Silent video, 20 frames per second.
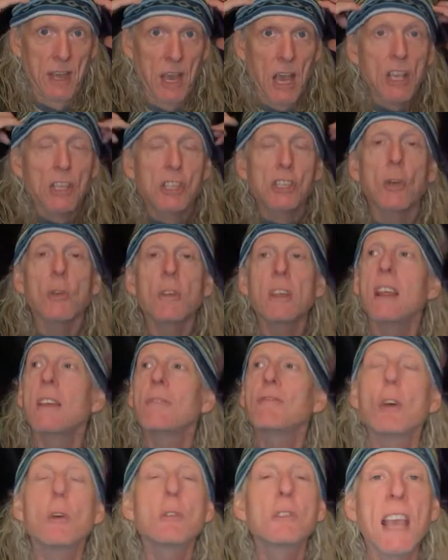So that
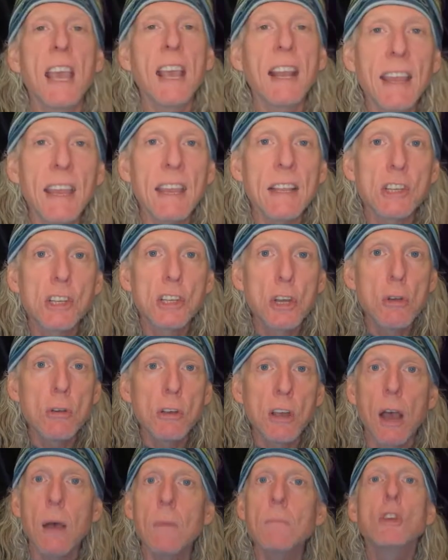if those aliens do
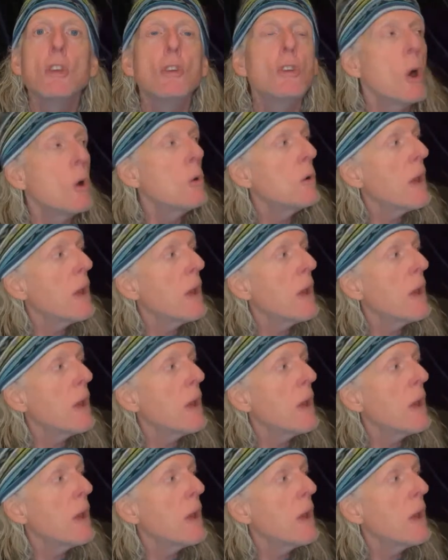come, you don't